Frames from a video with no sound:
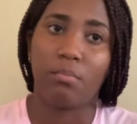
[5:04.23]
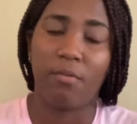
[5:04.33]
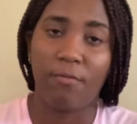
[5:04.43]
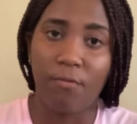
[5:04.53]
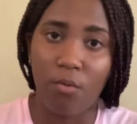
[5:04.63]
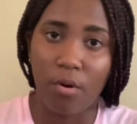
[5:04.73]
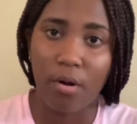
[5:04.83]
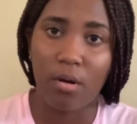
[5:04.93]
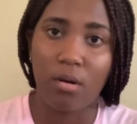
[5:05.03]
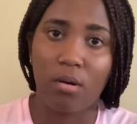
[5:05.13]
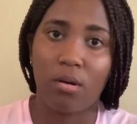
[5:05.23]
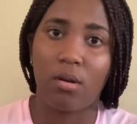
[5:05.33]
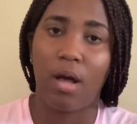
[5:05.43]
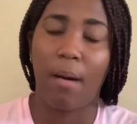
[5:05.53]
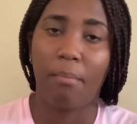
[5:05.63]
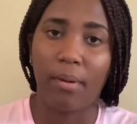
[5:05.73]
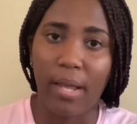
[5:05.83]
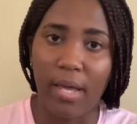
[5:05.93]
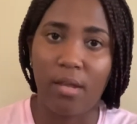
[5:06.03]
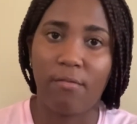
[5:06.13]
before
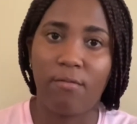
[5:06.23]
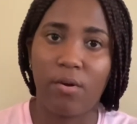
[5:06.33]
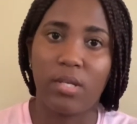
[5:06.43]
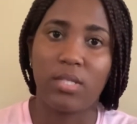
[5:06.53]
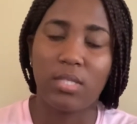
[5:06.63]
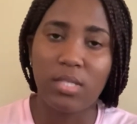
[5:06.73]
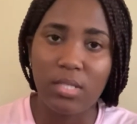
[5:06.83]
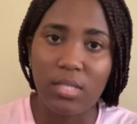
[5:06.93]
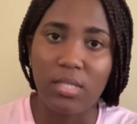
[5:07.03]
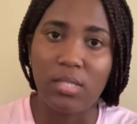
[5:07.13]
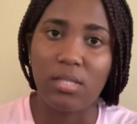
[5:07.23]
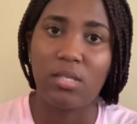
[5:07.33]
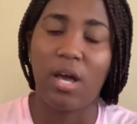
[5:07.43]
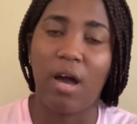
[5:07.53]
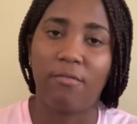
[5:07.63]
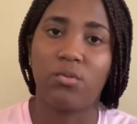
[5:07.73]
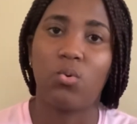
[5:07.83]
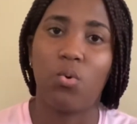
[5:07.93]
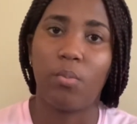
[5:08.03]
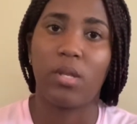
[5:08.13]
applying for the TCC, you have to
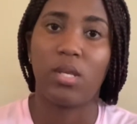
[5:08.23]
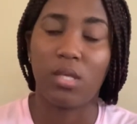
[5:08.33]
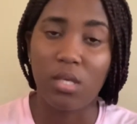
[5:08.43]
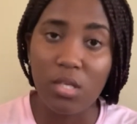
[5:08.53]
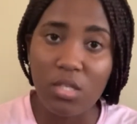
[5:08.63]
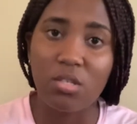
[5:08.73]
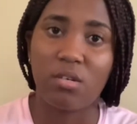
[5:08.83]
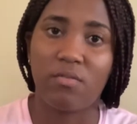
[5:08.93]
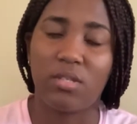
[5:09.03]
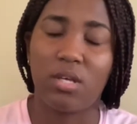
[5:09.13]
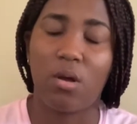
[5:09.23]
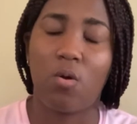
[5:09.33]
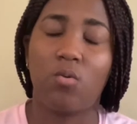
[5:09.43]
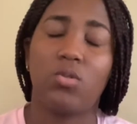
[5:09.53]
open the e-service account.